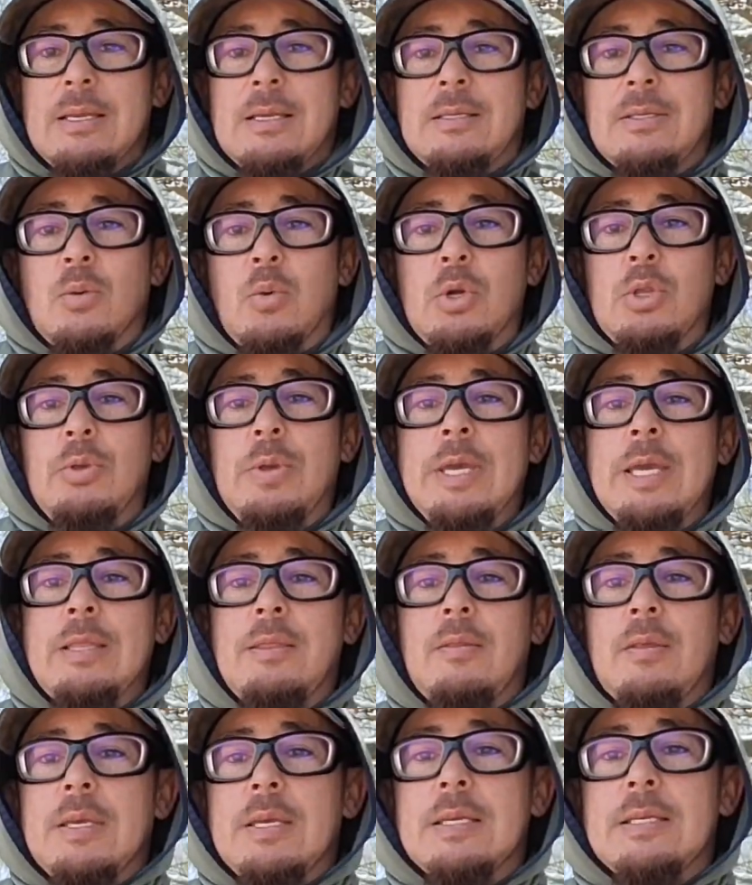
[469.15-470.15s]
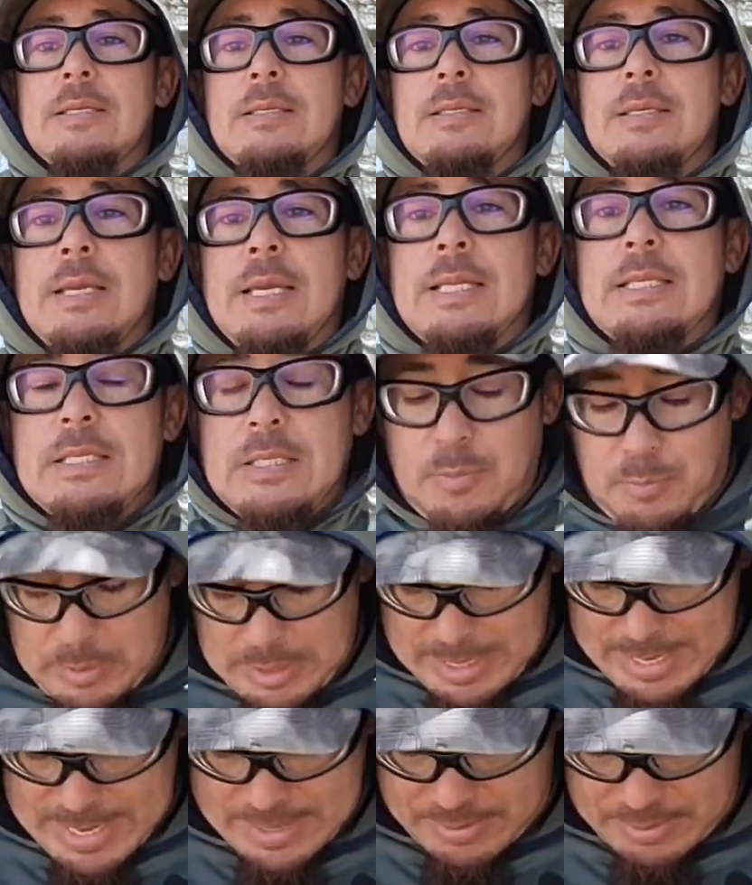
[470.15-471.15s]
So when you hit this, it
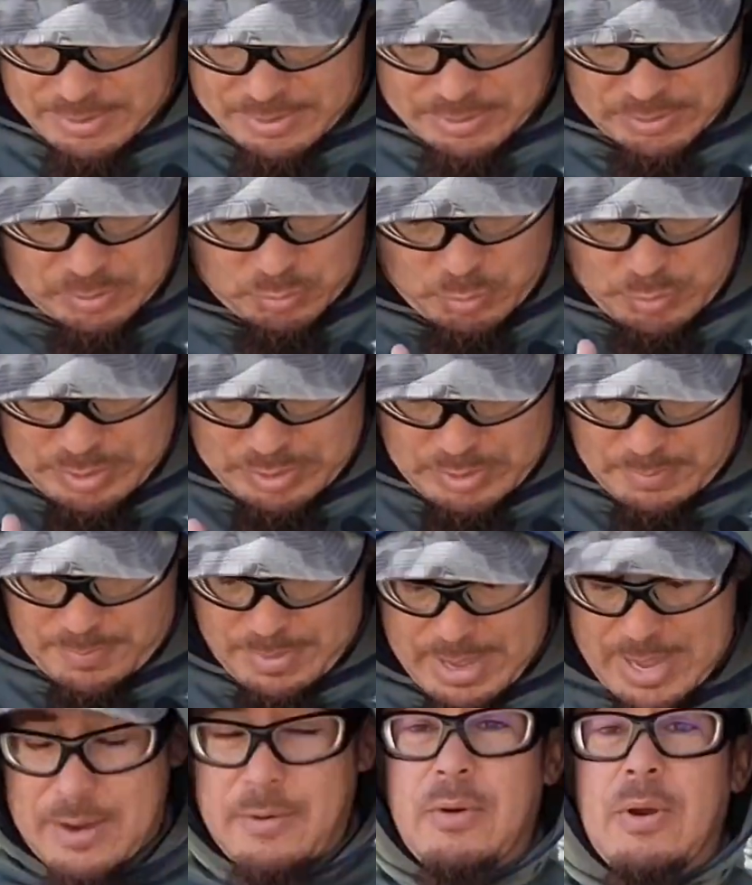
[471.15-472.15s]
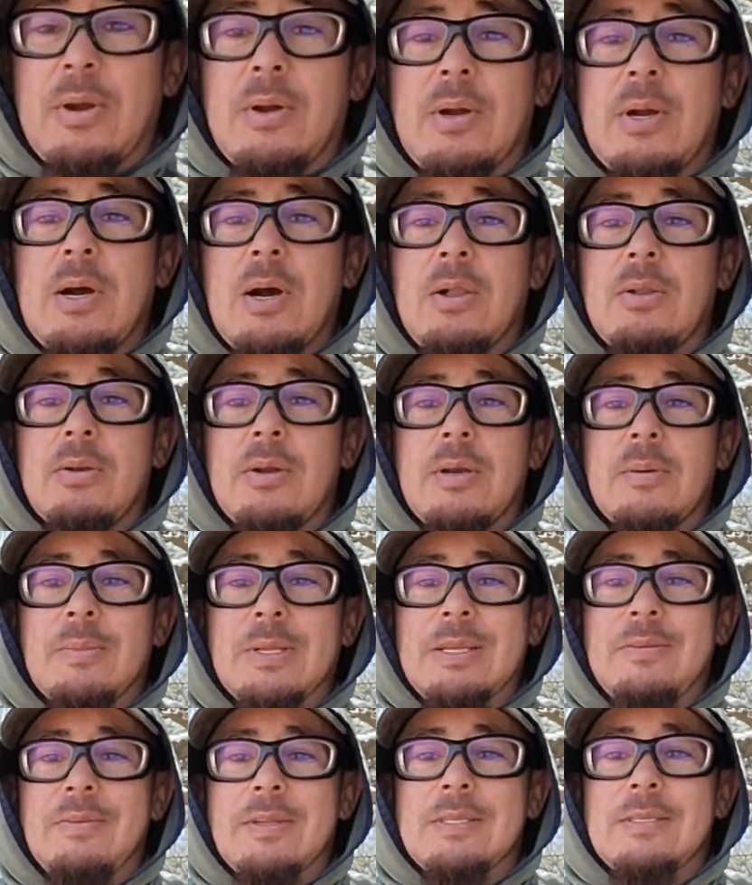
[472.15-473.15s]
splatters with the background color. I
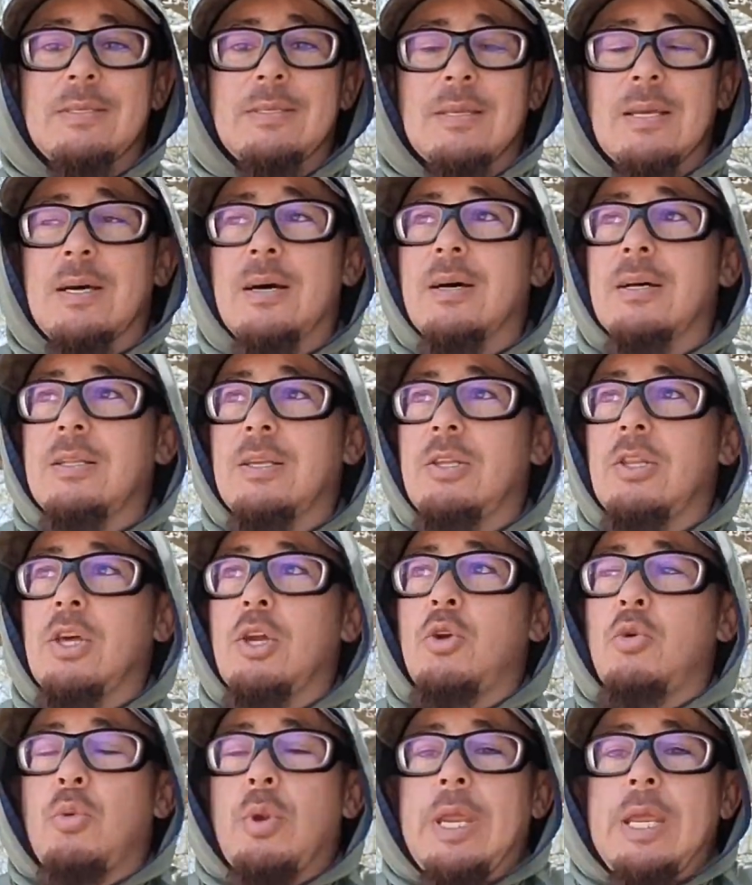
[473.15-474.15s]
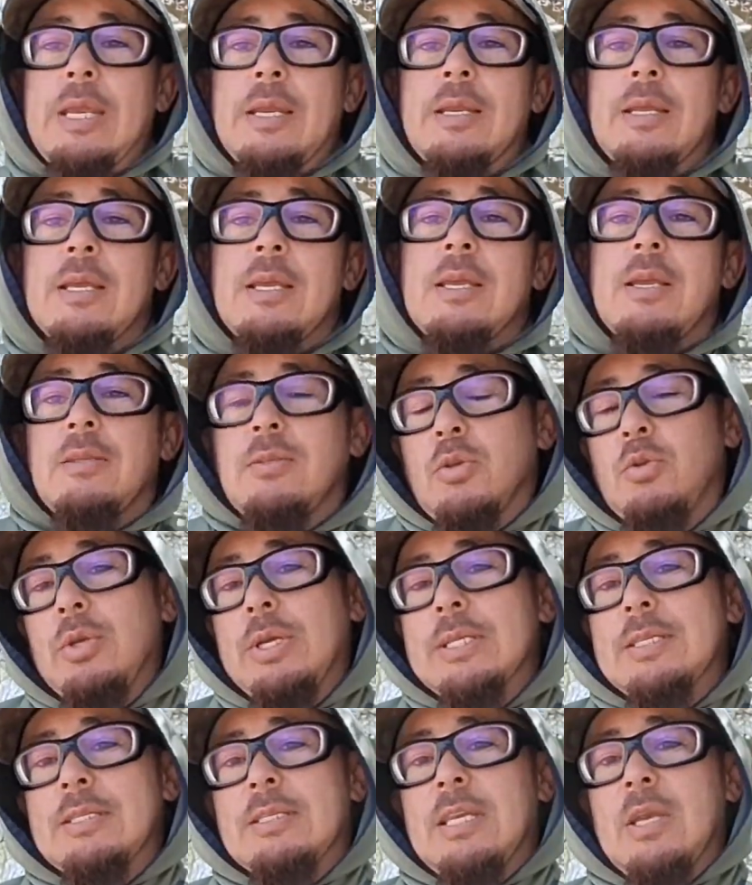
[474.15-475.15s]
believe it's the green, so you
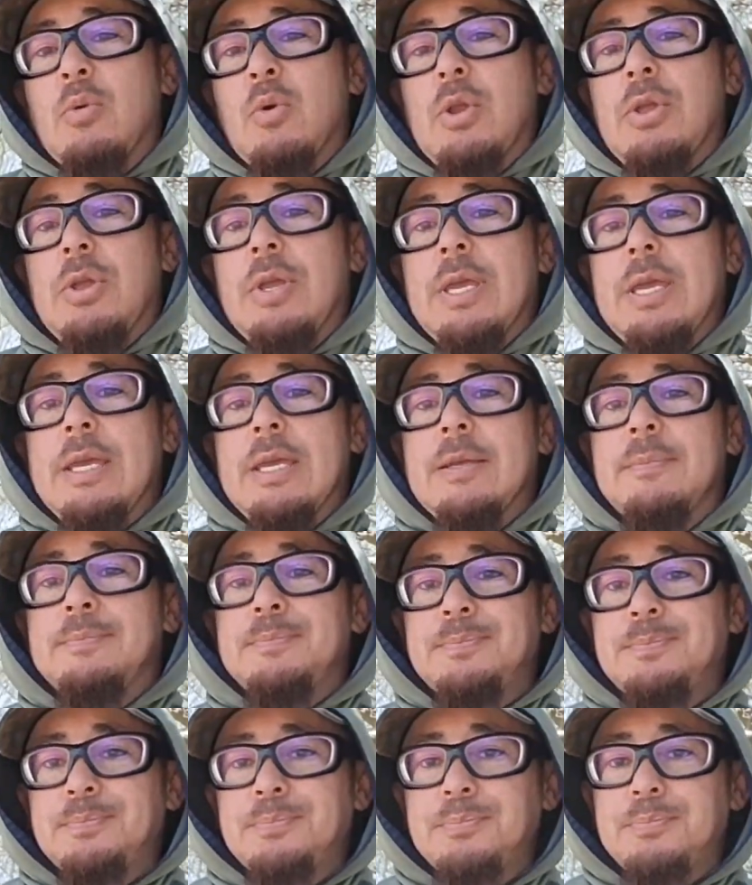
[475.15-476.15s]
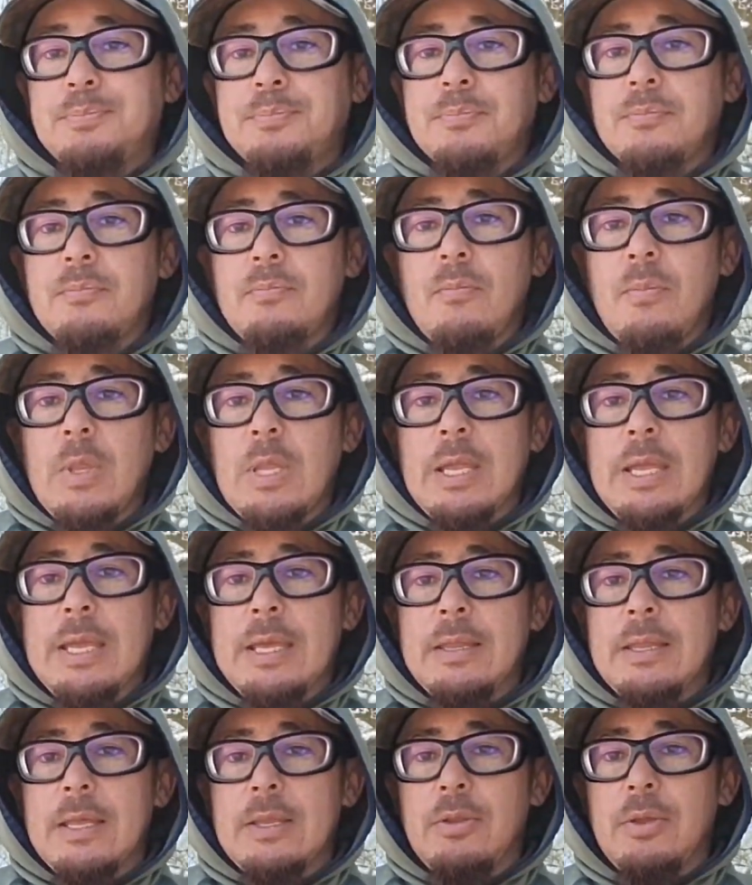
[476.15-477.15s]
can see where you hit,
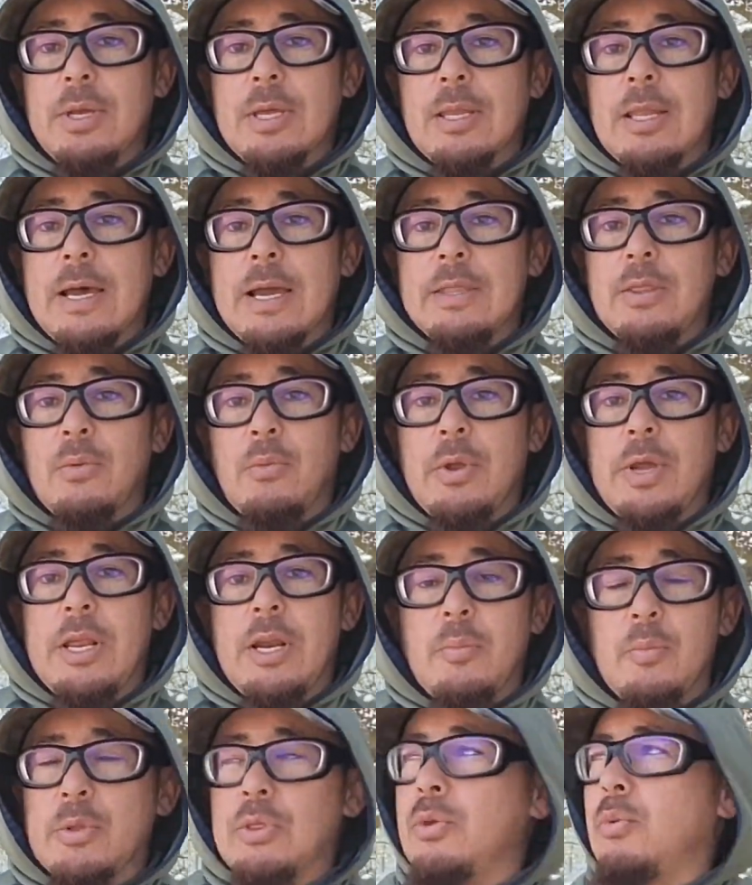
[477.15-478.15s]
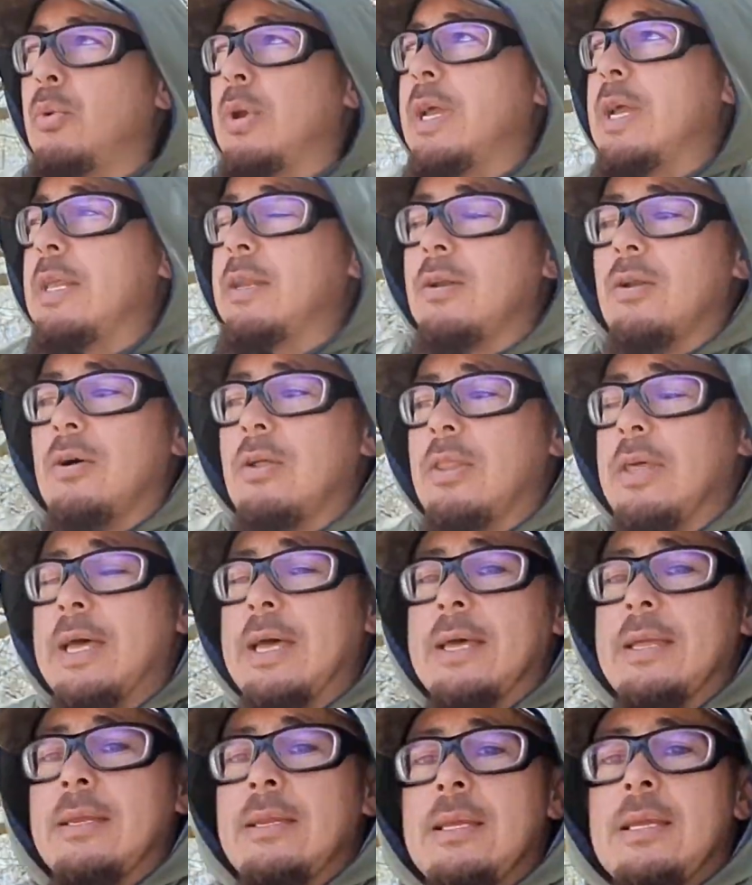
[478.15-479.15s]
and then you can line the red up with the red and all
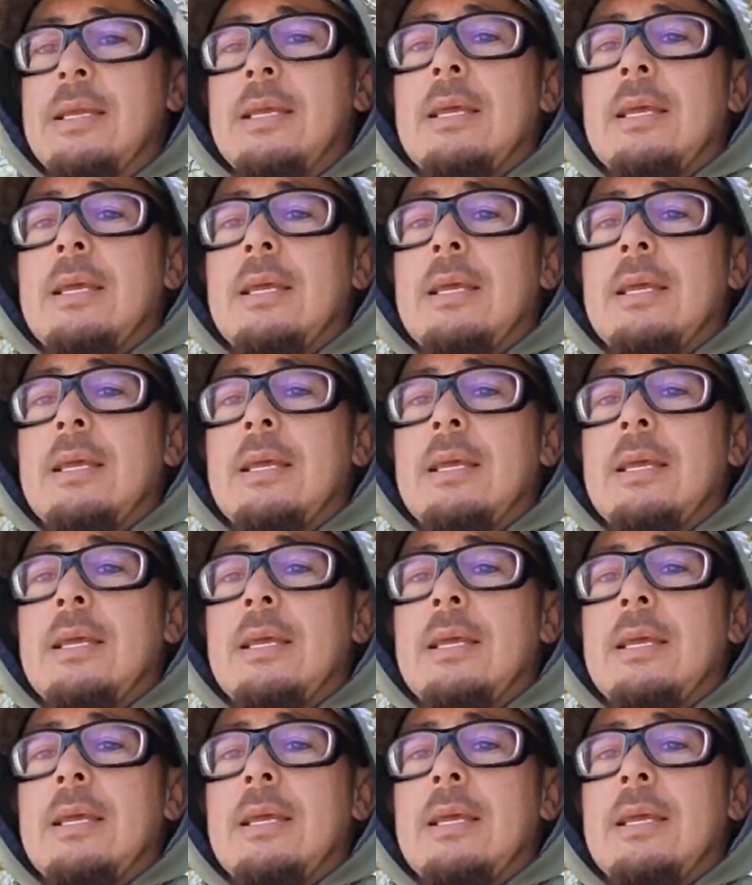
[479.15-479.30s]
that.